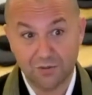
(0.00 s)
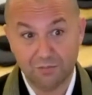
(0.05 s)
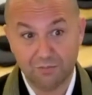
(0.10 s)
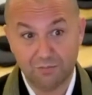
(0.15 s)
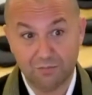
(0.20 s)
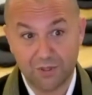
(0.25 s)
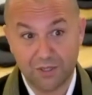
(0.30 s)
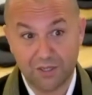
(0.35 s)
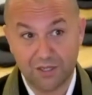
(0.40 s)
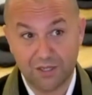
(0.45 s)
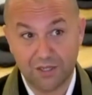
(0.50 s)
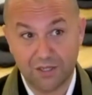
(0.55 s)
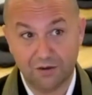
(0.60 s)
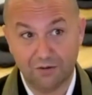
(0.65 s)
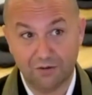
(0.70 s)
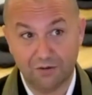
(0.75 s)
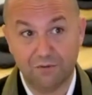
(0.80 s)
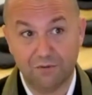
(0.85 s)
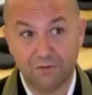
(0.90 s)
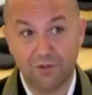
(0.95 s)
be
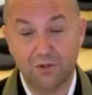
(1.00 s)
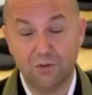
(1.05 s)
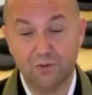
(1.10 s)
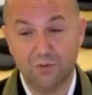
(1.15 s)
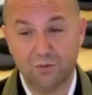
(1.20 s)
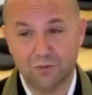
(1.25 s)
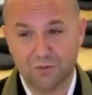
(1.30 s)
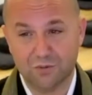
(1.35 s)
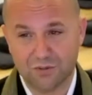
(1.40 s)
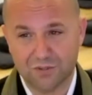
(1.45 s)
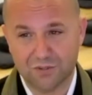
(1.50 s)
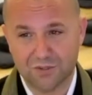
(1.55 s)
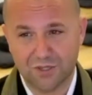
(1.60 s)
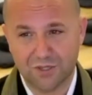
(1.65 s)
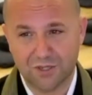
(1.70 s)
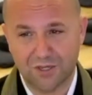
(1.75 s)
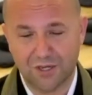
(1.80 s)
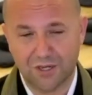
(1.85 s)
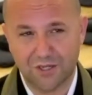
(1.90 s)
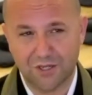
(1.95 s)
of use.
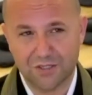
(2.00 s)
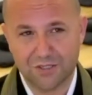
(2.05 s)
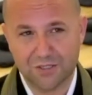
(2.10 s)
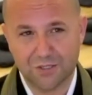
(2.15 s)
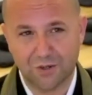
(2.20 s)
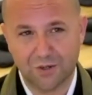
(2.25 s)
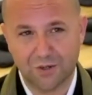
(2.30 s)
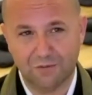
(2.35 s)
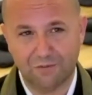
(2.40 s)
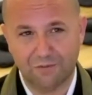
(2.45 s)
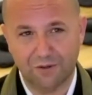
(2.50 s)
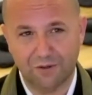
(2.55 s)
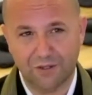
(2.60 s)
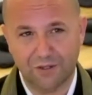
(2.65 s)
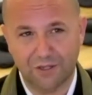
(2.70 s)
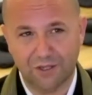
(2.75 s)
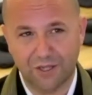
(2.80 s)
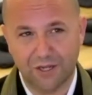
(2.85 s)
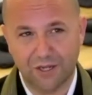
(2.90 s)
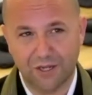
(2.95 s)
And so I feel
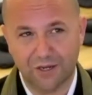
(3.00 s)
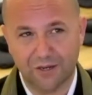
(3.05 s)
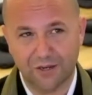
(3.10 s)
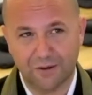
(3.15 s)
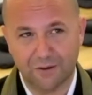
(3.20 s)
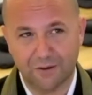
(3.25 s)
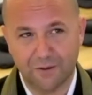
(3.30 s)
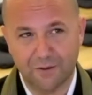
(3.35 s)
like